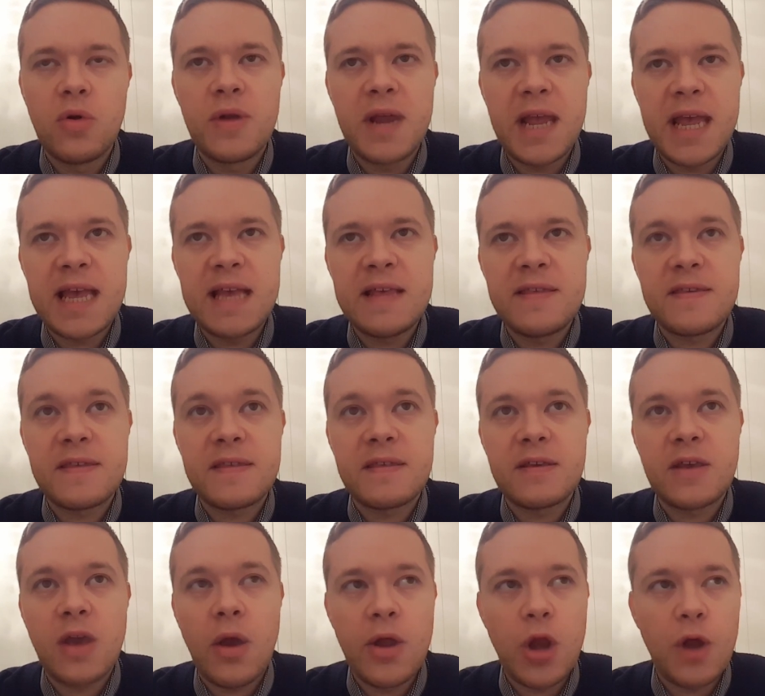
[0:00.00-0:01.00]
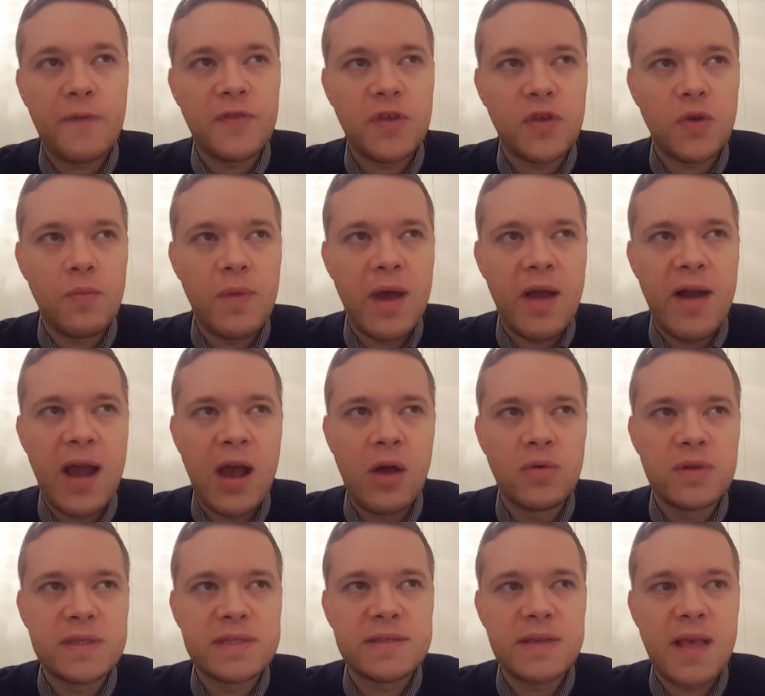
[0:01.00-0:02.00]
or it is going off to somewhere
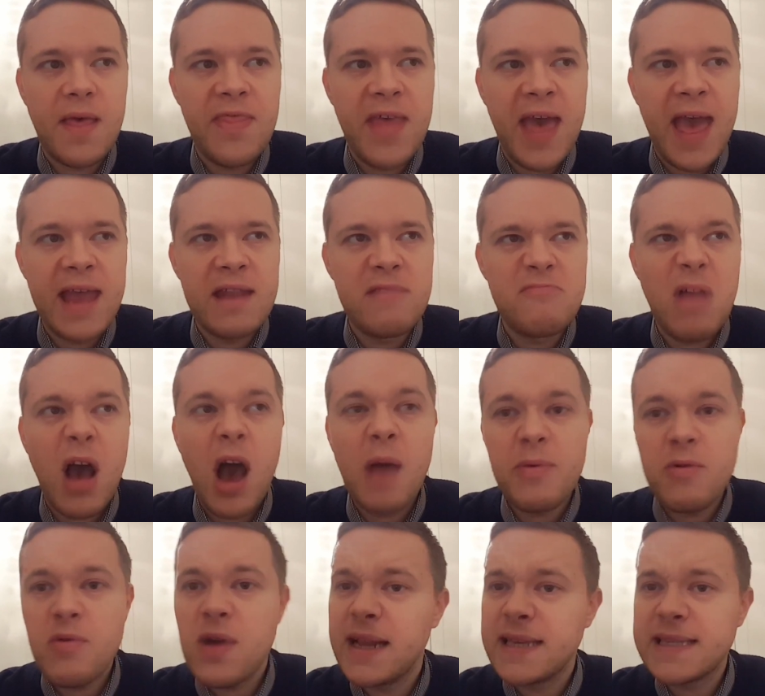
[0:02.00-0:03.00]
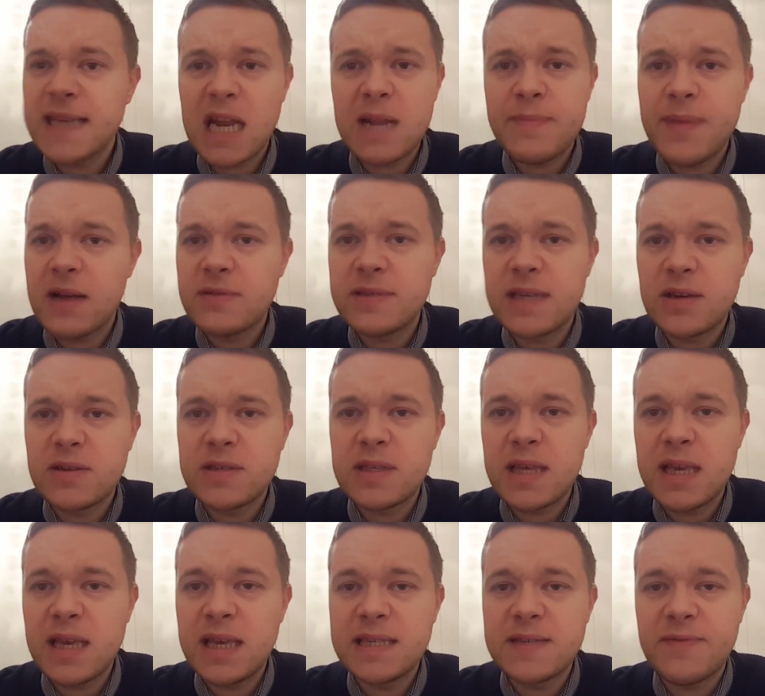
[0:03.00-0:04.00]
else, then I'll be really sad about it, because I
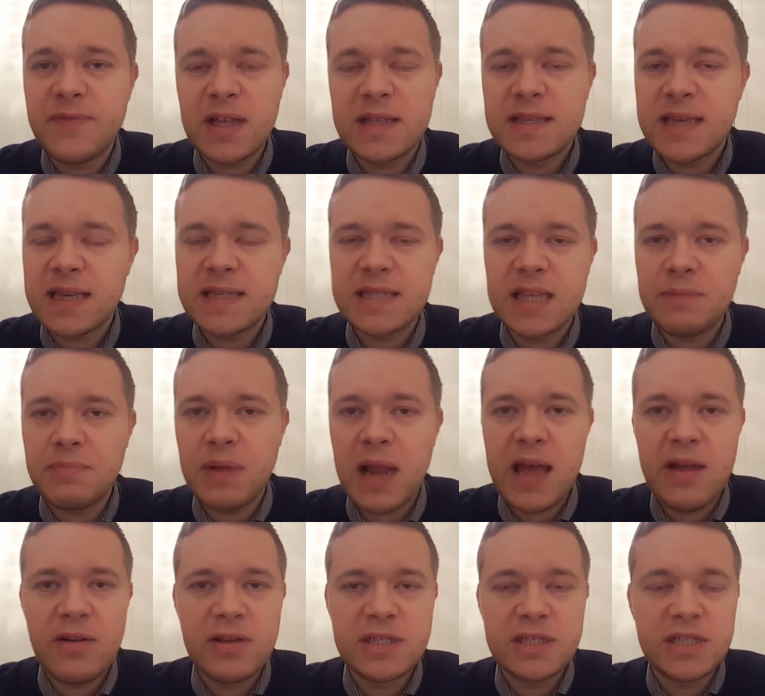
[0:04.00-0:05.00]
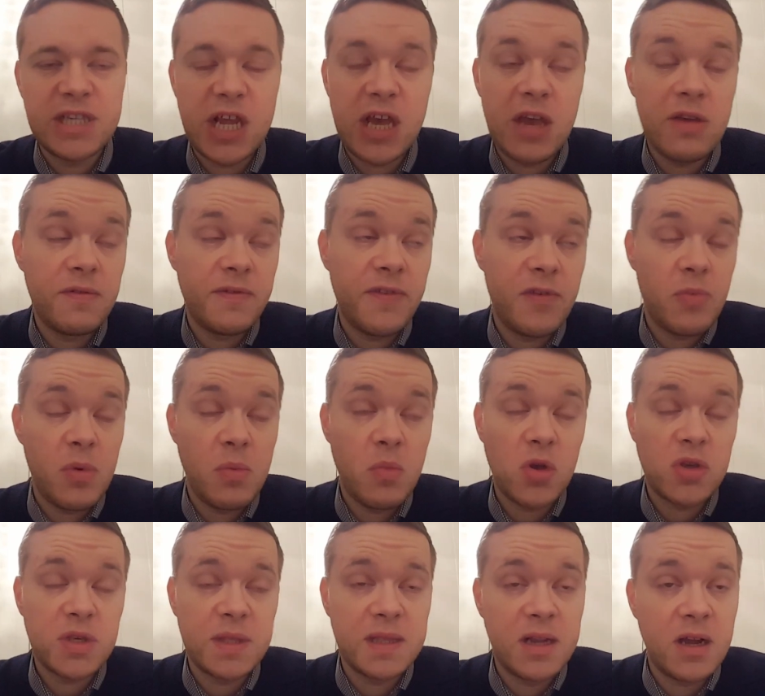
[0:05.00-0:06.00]
think he's a fantastic player. As you know, if you've been
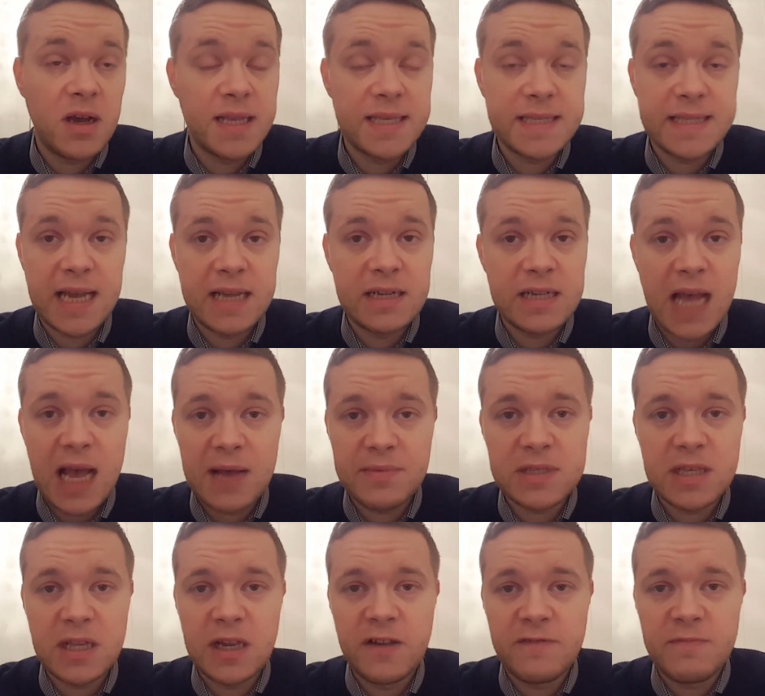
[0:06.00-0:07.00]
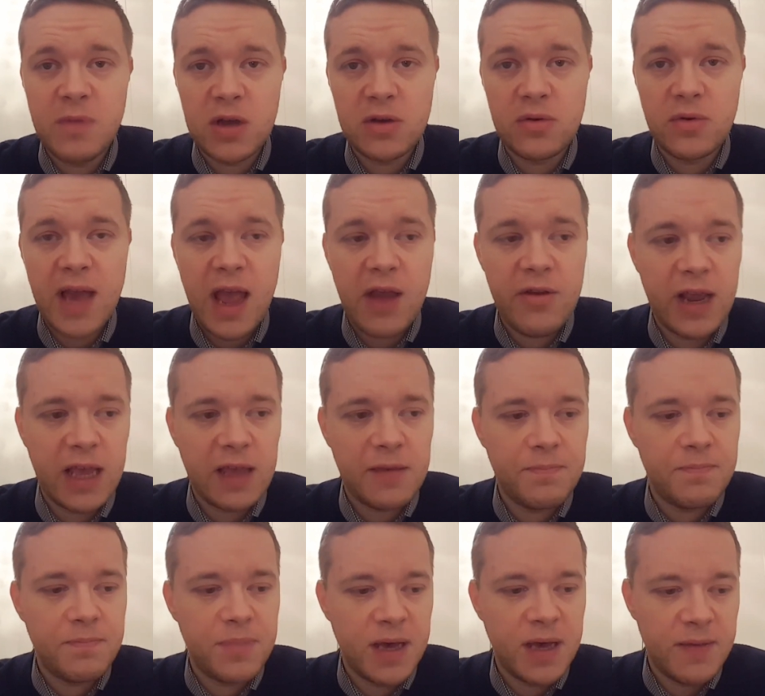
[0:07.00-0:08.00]
watching The United Stand, absolutely love Michael Carrick.
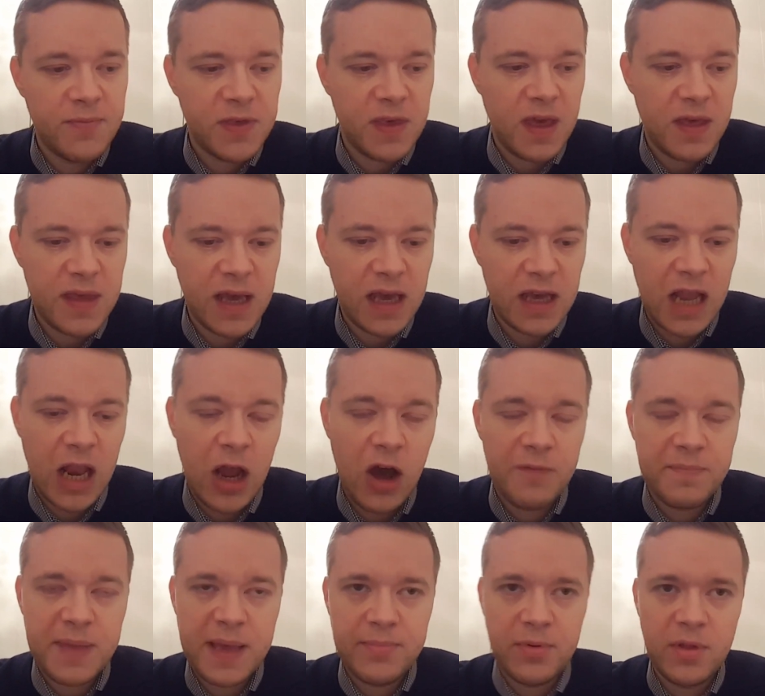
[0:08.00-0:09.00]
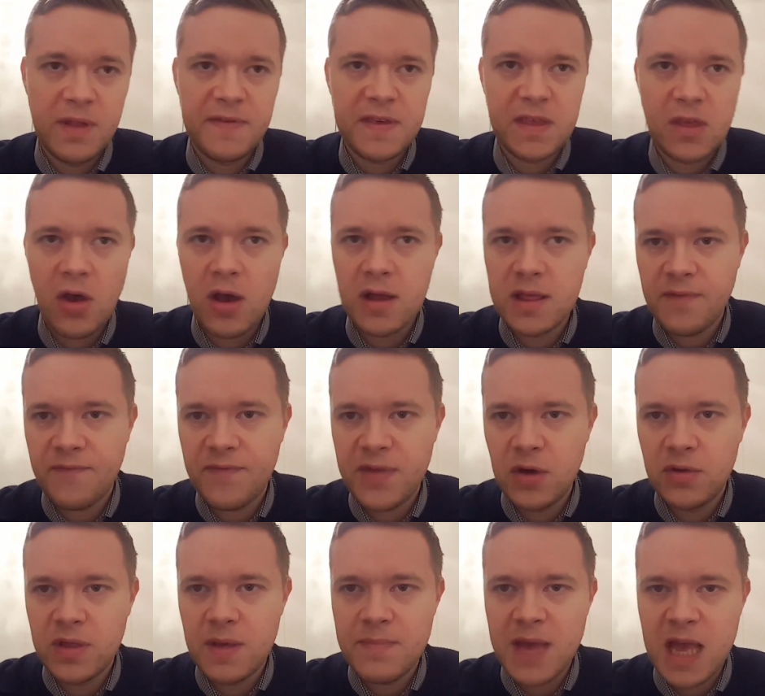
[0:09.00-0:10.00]
But I think a lot of people have started to
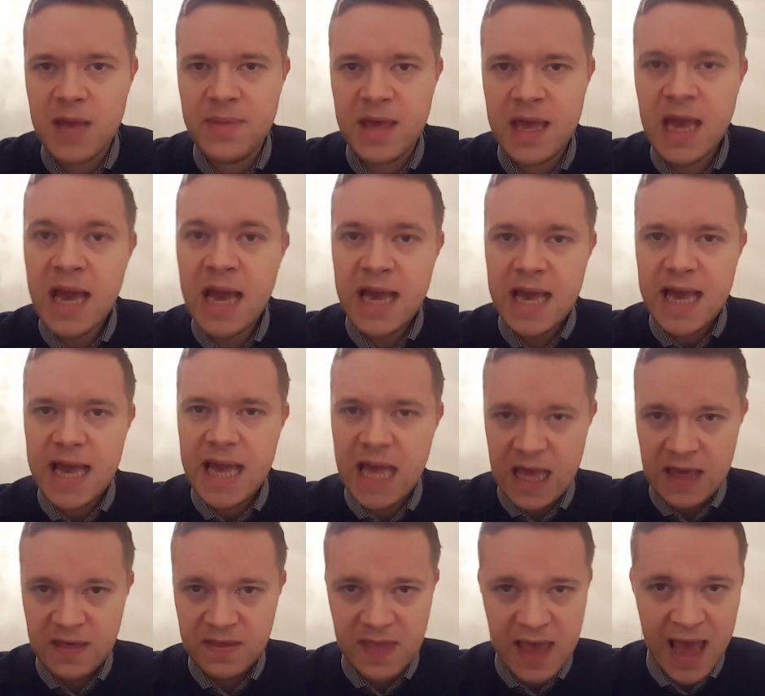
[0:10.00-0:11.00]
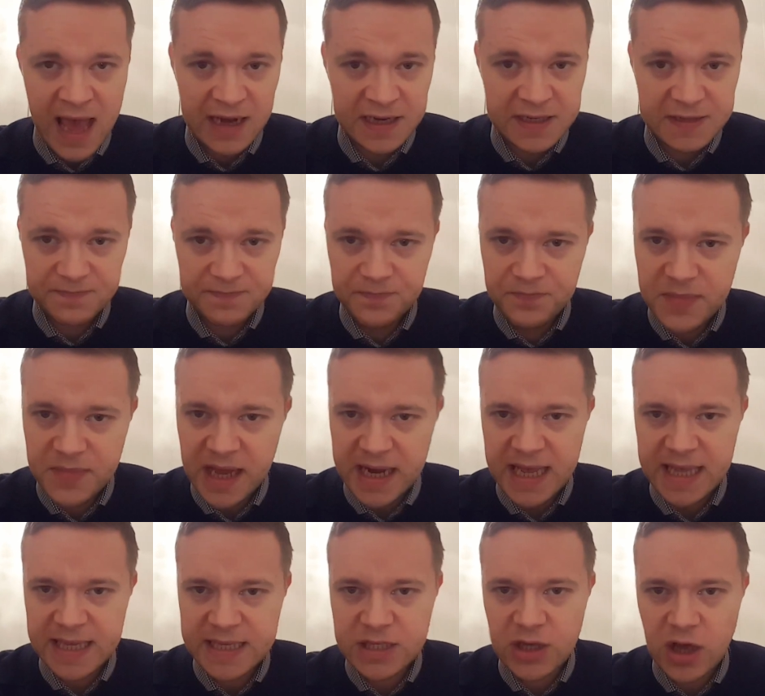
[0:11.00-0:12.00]
feel that maybe it is the end and
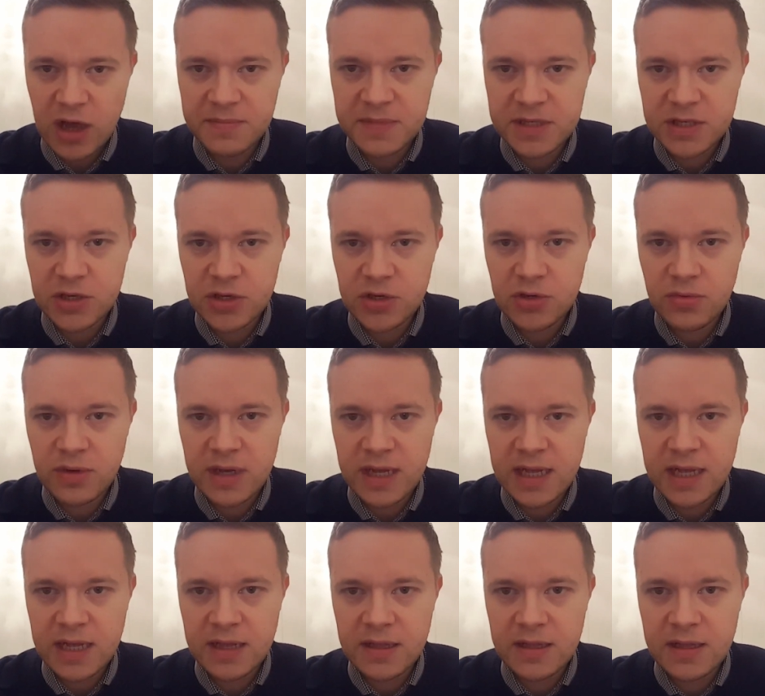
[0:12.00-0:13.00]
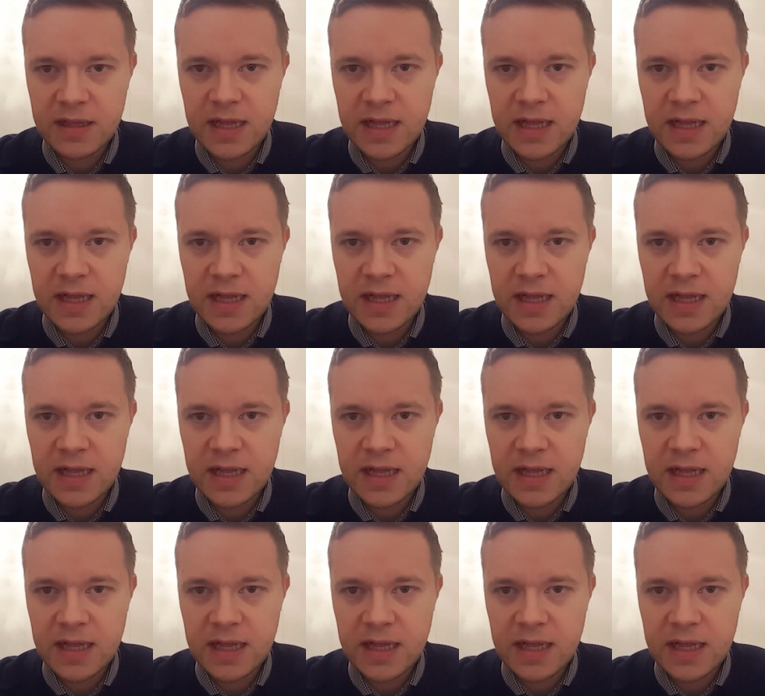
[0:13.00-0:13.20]
it is time to